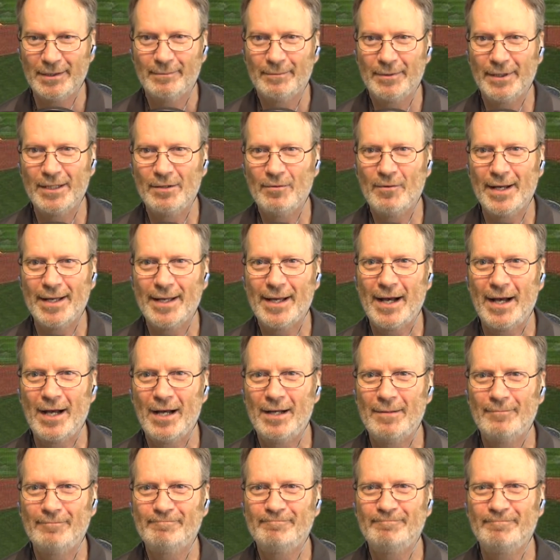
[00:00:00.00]
But anyway,
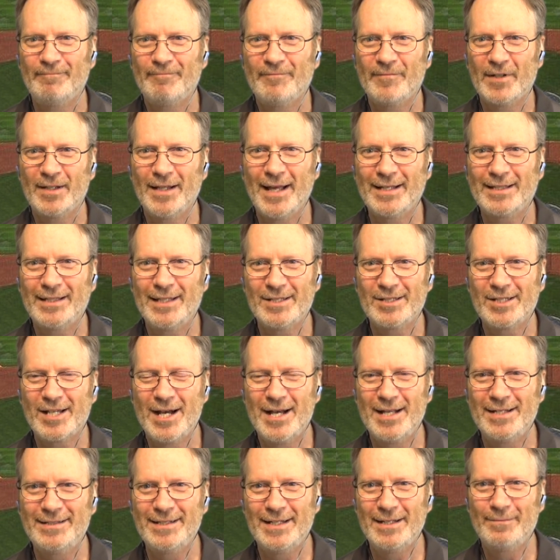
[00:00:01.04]
um, if you like this
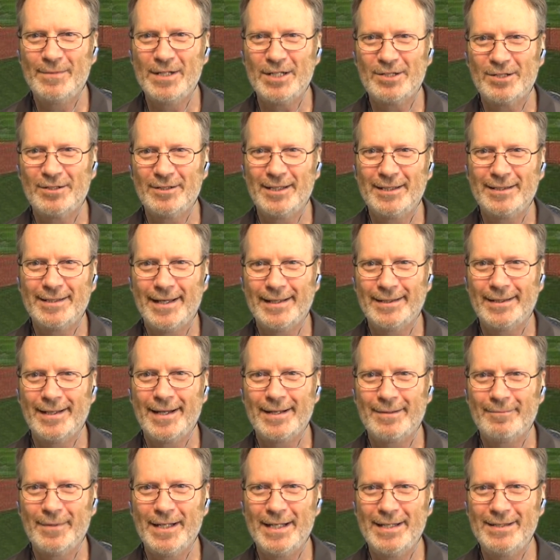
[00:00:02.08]
content, be sure to hit that
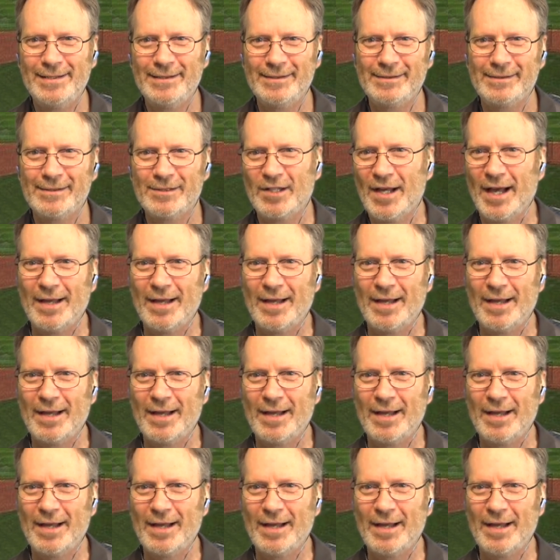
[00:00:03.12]
like button.